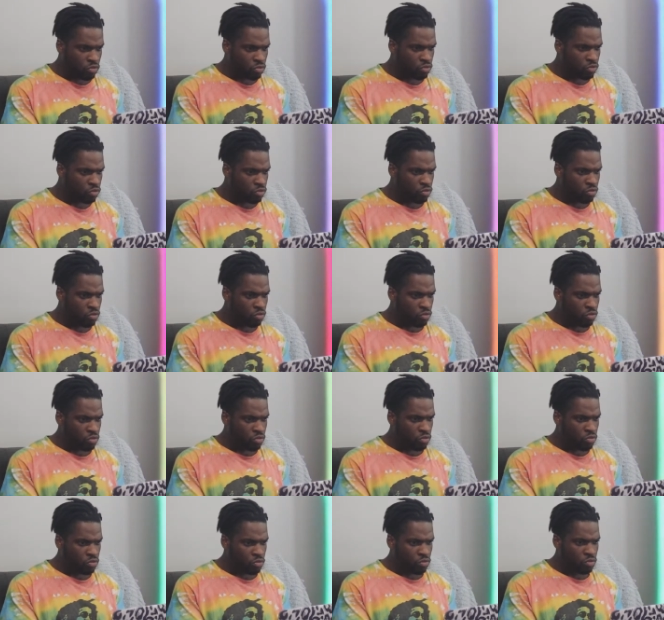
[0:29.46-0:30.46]
kind of hit me the other
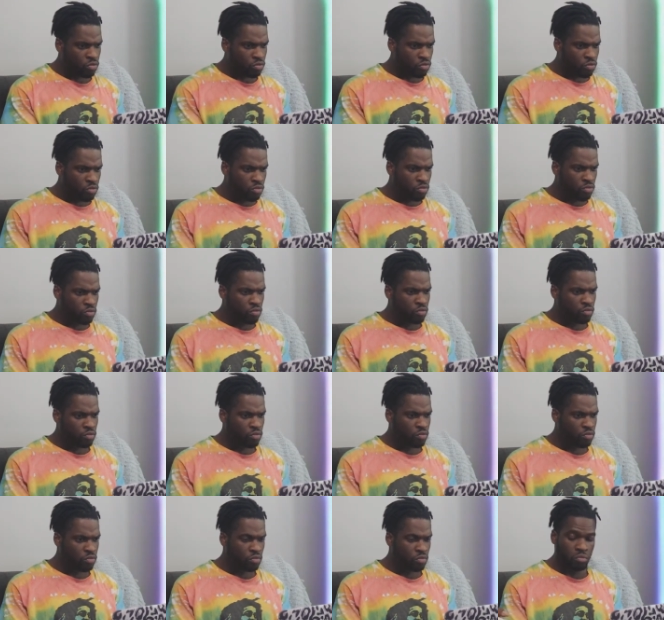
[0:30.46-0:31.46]
day that I was, I was just
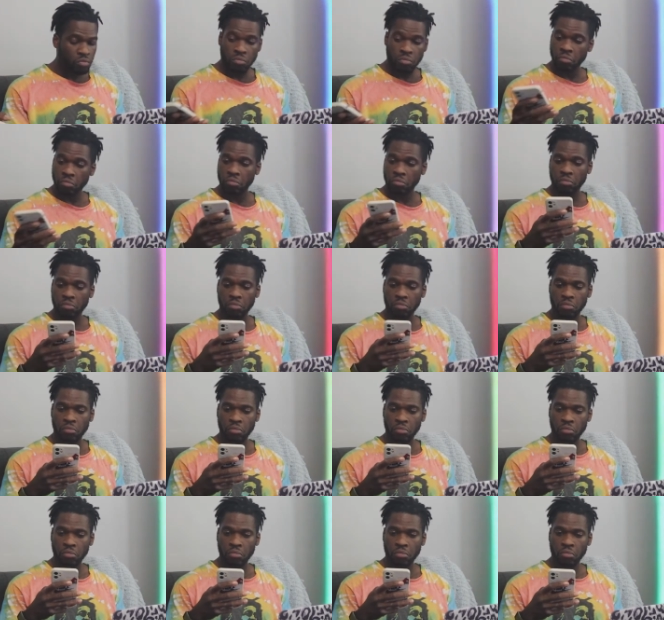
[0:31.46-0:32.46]
kind of hanging out on the couch
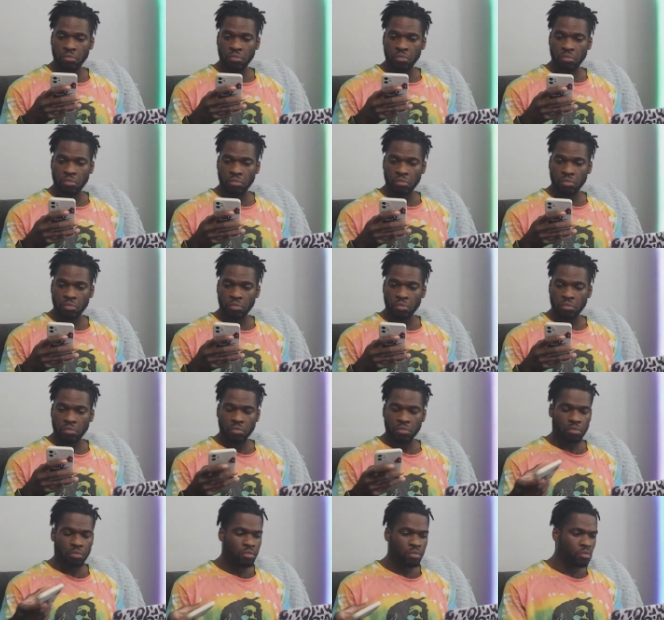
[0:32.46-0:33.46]
relaxing,
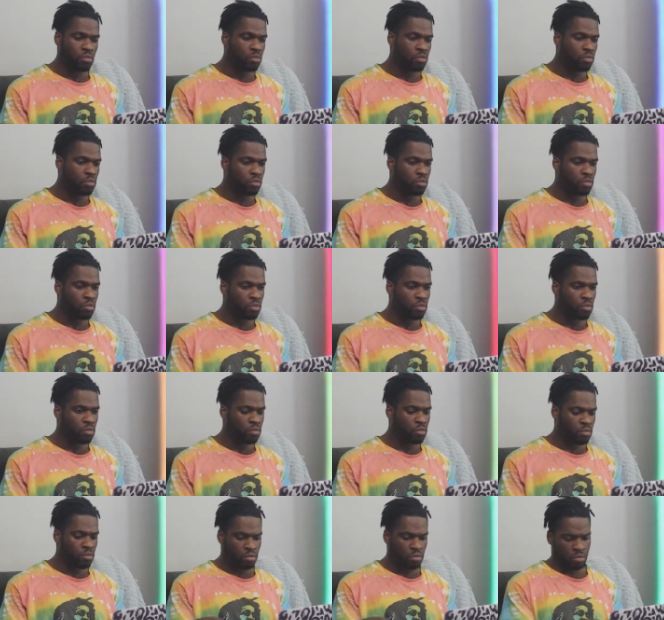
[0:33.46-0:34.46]
wasn't doing anything too
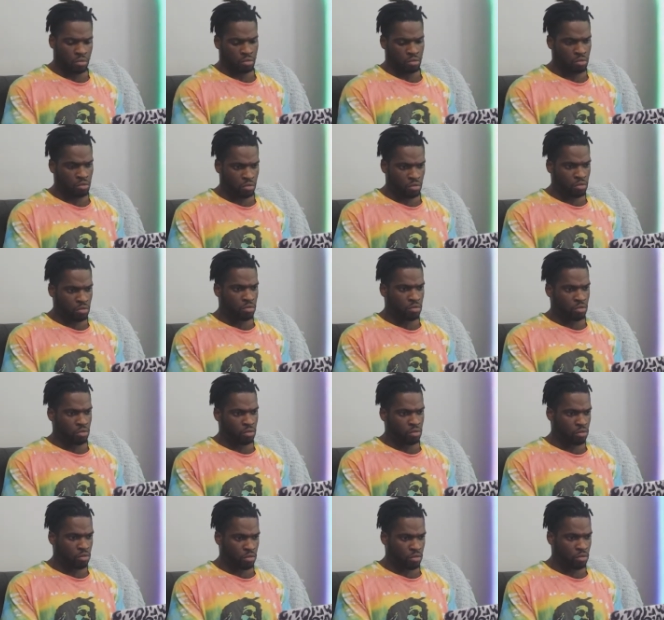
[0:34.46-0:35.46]
special or anything, and I,
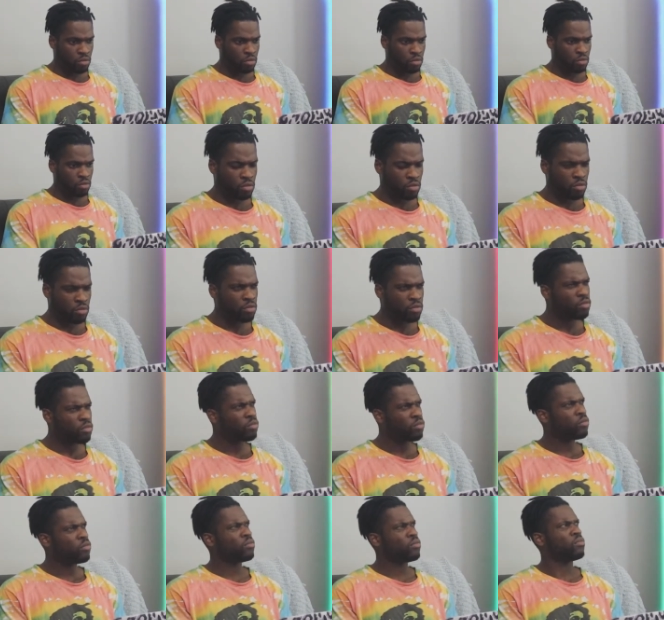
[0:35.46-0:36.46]
it just hit me. I was
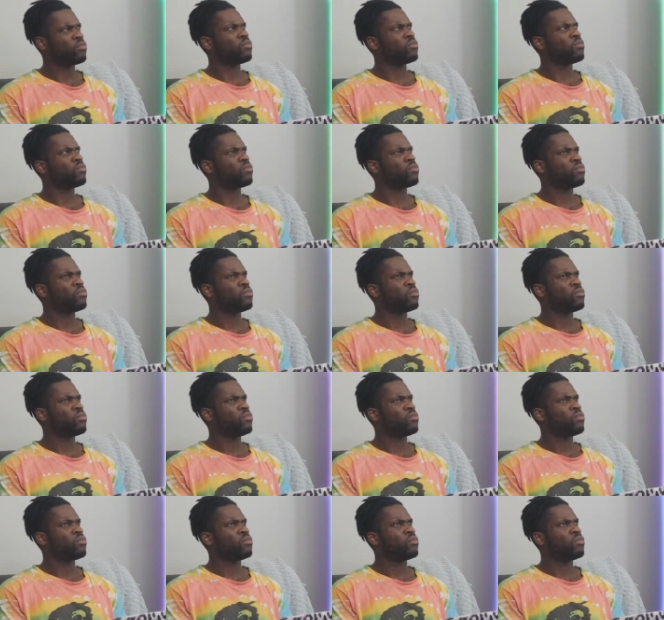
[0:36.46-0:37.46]
like, wait a minute.
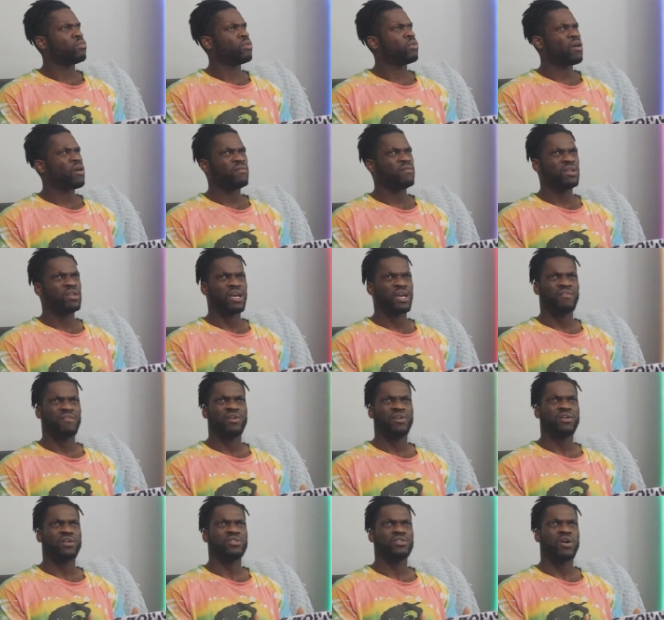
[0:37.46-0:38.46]
I've
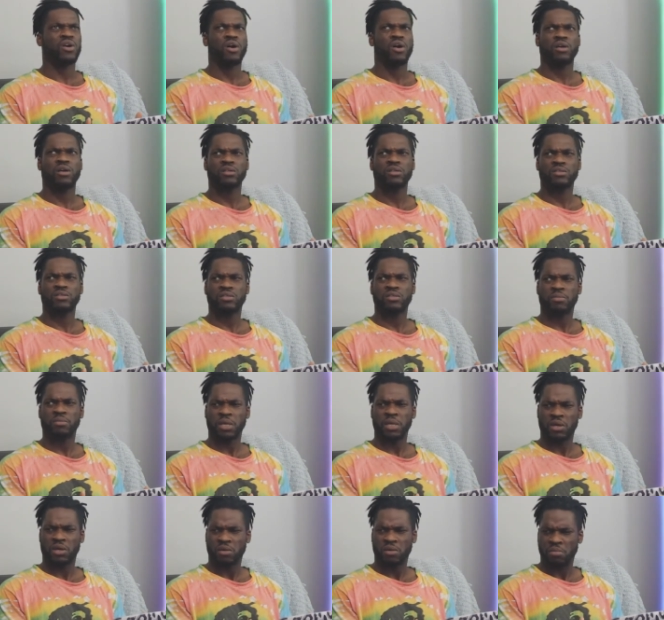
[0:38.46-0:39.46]
never talked
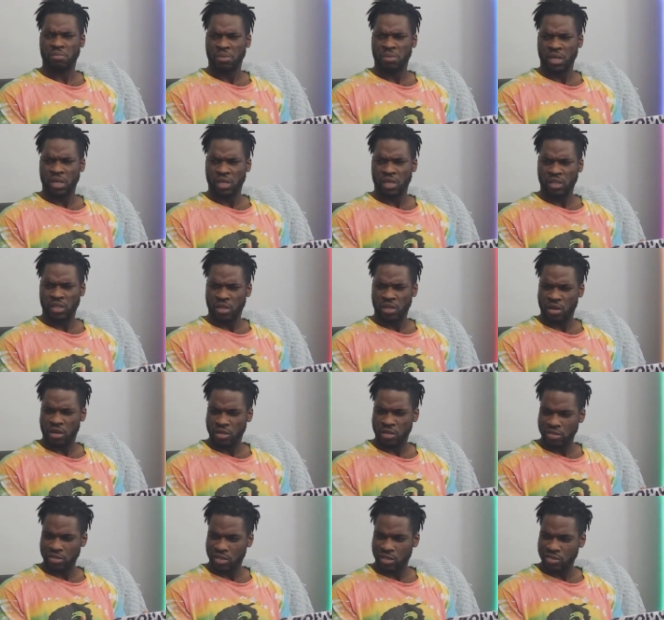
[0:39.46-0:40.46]
about my
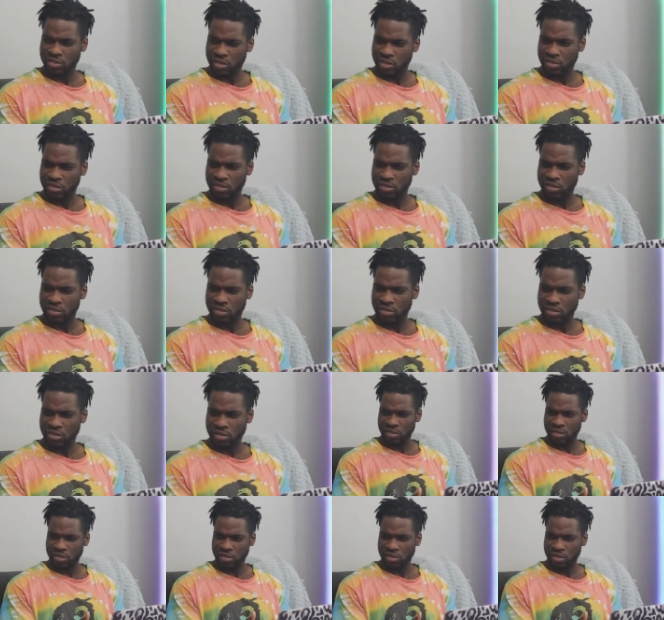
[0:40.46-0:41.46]
loctician.
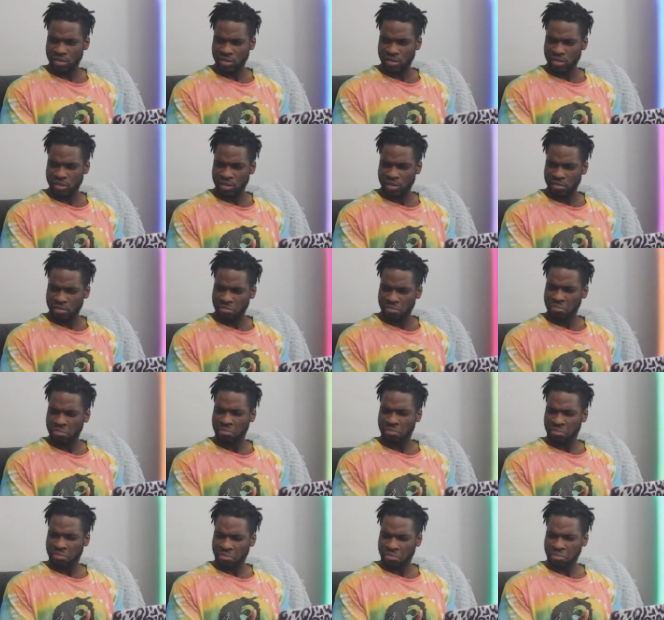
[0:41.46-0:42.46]

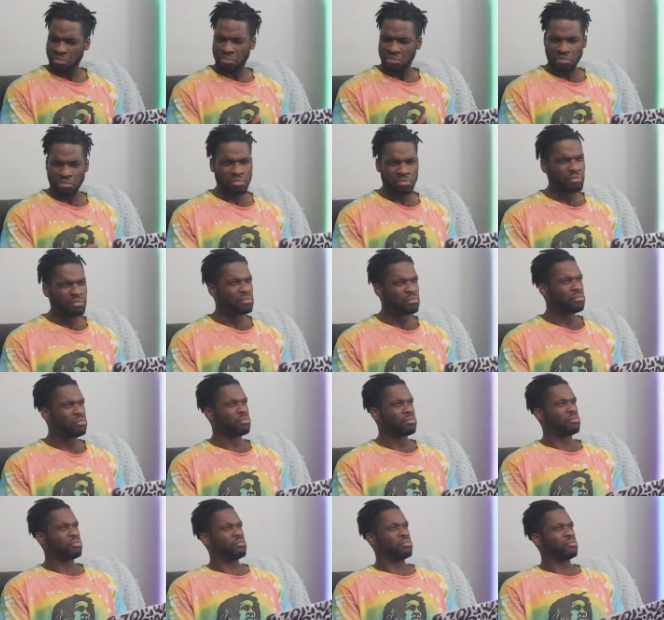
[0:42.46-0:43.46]
And
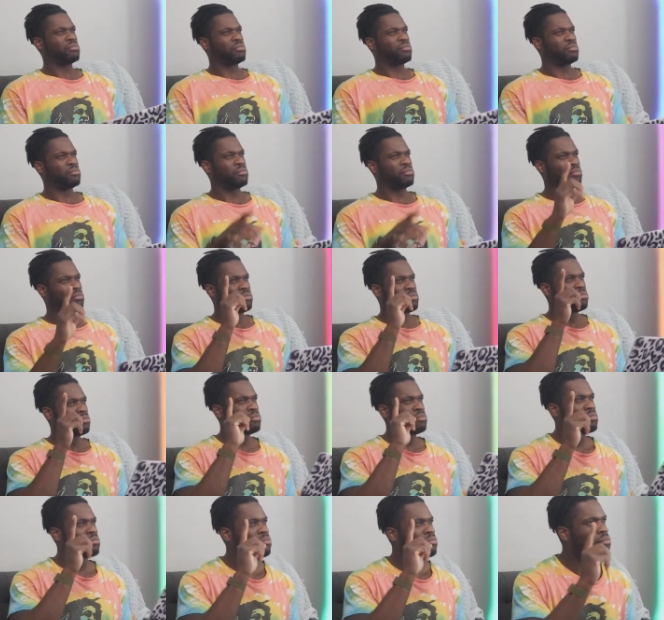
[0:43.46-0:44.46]
you know, my loctician is
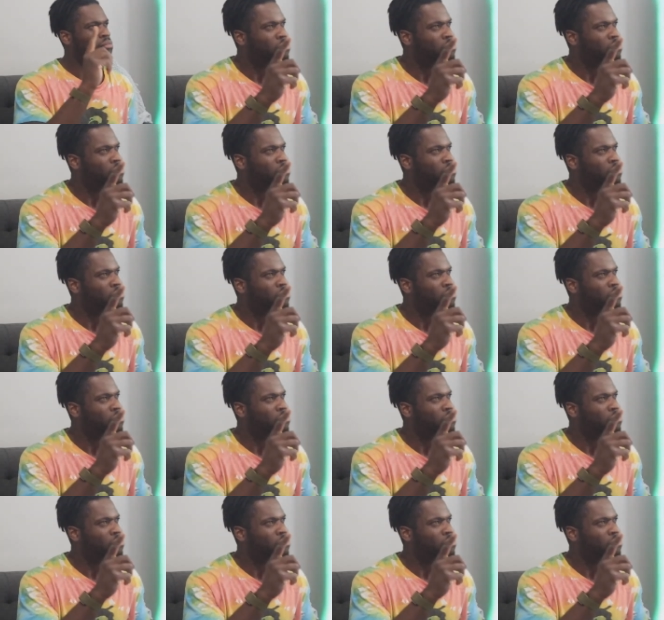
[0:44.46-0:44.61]
somebody